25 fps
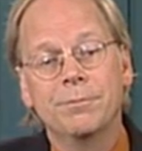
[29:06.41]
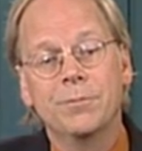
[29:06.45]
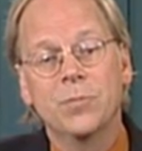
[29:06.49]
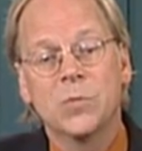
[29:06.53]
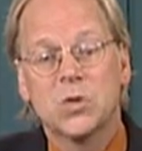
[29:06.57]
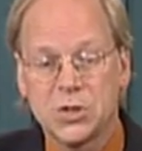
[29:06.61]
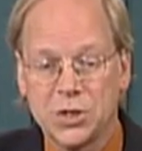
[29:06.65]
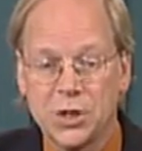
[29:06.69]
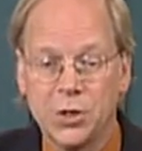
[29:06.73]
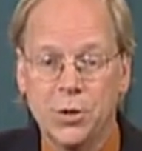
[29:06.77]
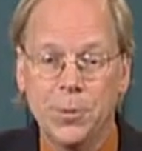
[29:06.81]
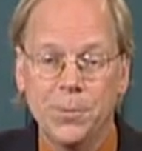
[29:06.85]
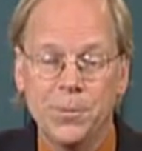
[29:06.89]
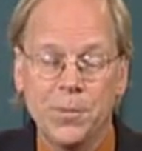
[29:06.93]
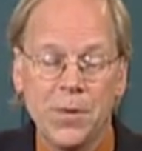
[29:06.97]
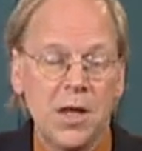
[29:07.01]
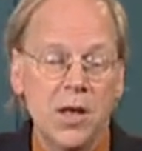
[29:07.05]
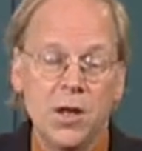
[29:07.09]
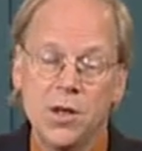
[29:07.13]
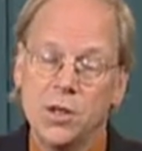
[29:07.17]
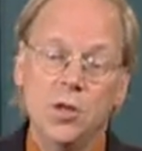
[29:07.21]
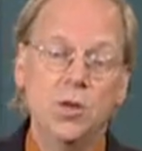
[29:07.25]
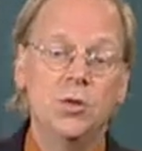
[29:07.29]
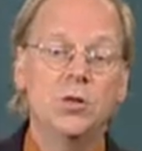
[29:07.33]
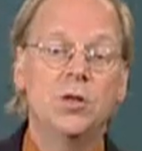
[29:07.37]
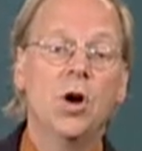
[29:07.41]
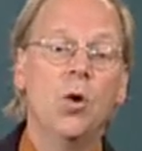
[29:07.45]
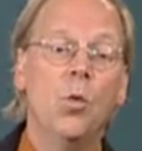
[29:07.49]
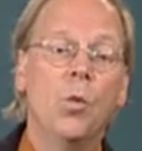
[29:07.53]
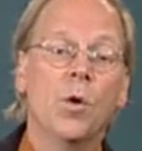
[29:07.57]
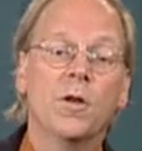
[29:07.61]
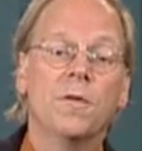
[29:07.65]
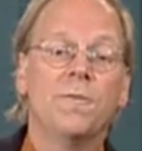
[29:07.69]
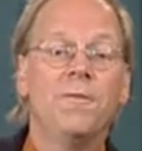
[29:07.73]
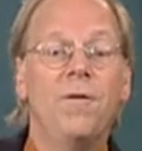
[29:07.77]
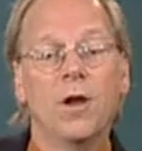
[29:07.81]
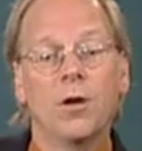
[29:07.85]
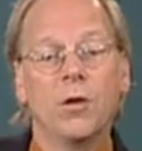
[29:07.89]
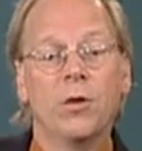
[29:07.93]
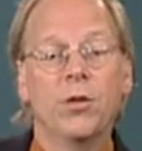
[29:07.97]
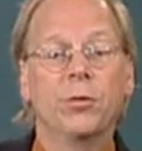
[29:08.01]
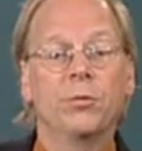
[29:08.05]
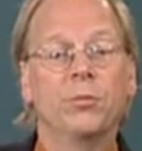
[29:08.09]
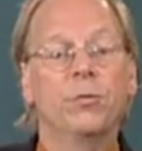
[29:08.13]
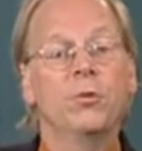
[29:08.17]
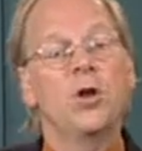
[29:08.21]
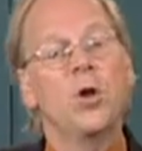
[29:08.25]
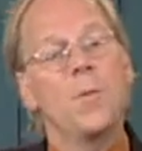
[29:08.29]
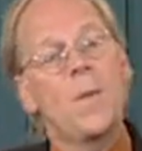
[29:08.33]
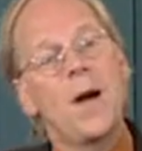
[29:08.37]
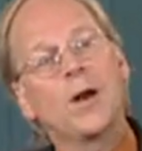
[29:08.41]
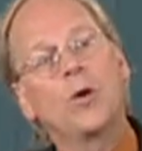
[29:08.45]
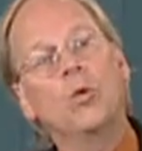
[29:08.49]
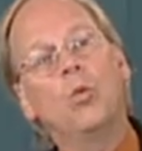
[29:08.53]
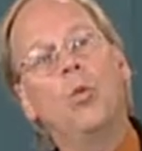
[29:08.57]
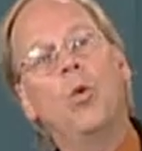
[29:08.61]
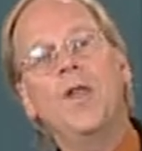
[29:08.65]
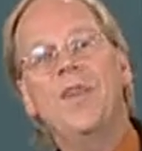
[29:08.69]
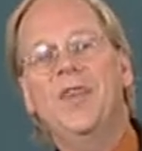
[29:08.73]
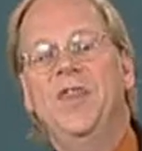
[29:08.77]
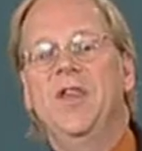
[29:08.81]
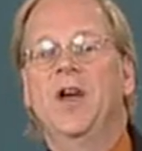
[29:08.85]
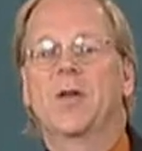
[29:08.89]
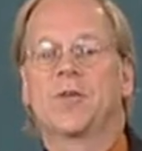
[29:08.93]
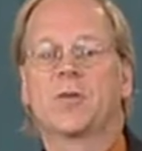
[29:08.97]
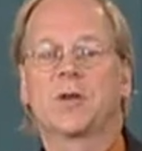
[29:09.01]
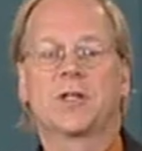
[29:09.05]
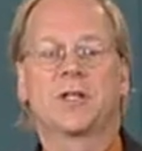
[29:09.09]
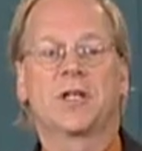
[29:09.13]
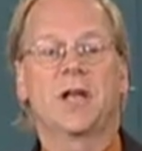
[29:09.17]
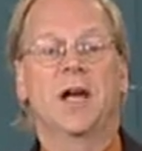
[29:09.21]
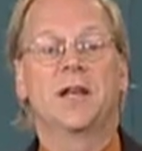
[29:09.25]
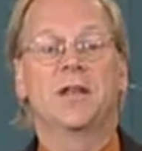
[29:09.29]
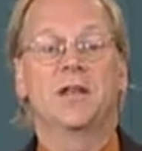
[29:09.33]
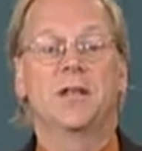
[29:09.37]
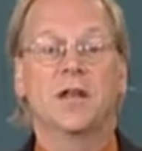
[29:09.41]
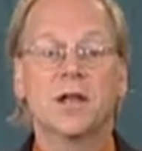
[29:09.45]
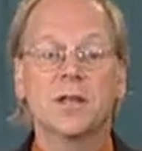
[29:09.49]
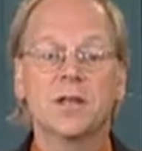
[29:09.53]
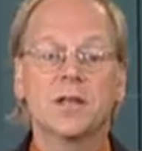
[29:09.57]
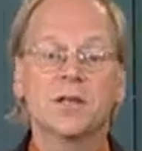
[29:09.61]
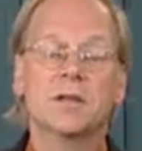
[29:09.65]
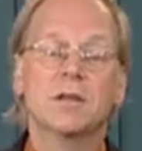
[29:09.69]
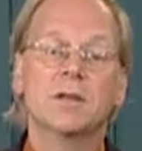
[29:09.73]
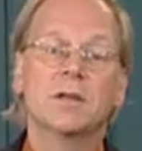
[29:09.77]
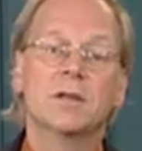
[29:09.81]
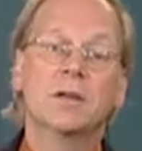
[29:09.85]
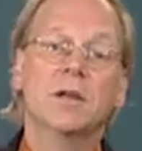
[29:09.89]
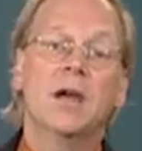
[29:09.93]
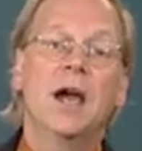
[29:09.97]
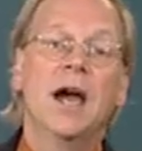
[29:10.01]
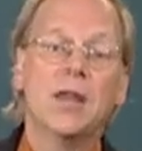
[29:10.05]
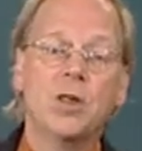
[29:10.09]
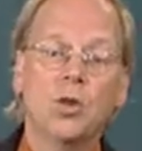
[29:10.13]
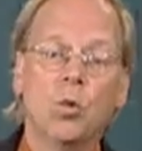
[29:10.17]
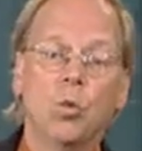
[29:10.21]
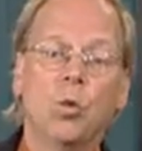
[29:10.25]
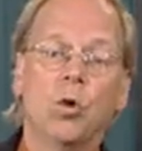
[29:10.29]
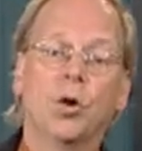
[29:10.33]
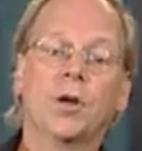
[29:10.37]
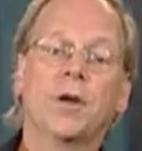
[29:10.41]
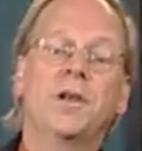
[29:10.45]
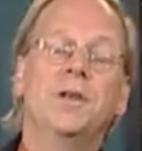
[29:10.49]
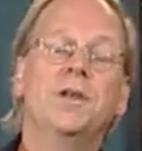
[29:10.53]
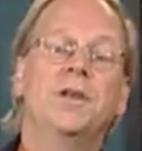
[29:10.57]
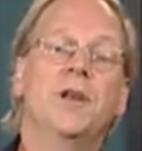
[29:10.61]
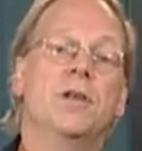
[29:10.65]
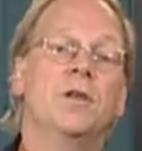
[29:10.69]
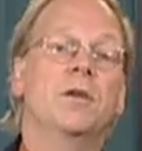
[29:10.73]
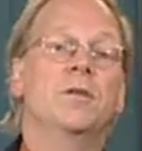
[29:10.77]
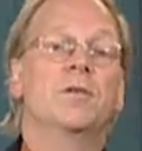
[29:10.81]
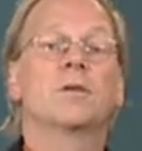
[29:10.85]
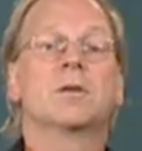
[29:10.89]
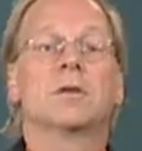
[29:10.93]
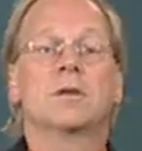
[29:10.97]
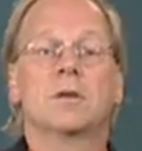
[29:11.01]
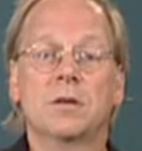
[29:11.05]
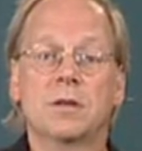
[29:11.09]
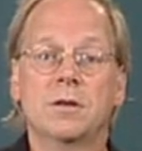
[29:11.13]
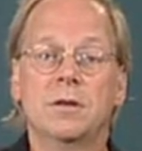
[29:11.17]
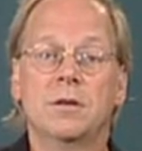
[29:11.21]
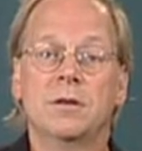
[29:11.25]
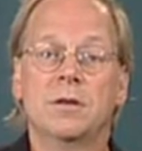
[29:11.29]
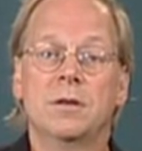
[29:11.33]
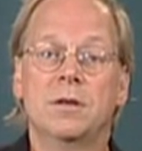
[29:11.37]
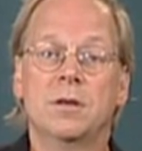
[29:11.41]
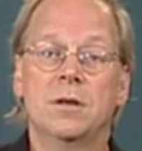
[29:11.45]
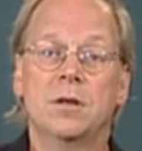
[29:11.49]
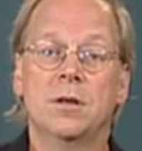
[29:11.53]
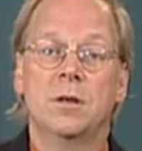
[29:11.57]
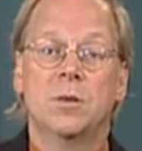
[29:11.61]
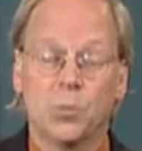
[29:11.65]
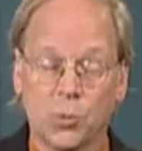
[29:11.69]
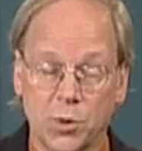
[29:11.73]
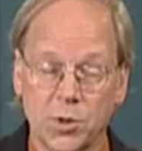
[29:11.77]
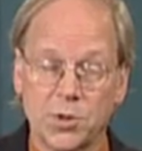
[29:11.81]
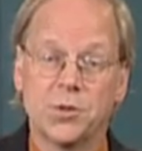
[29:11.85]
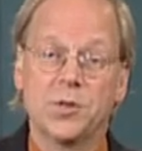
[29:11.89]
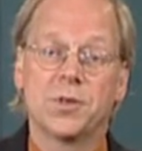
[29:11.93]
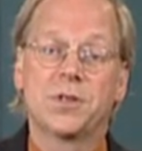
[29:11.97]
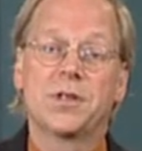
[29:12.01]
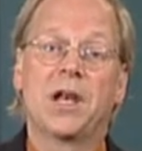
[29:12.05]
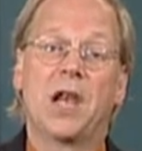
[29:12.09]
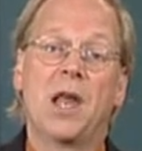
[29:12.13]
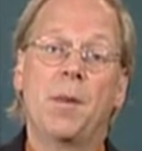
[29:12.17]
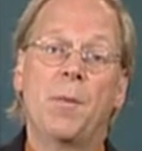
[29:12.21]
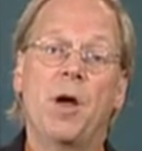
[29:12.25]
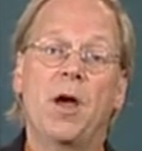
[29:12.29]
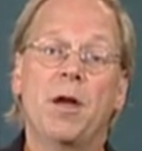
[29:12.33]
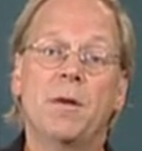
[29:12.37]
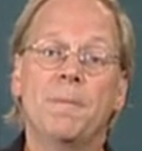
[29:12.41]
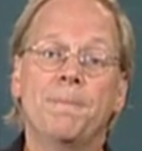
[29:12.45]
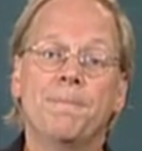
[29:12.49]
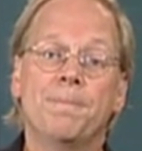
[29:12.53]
So you don't want to follow through no matter what the other side does, and the war continues. Prisoner's dilemma.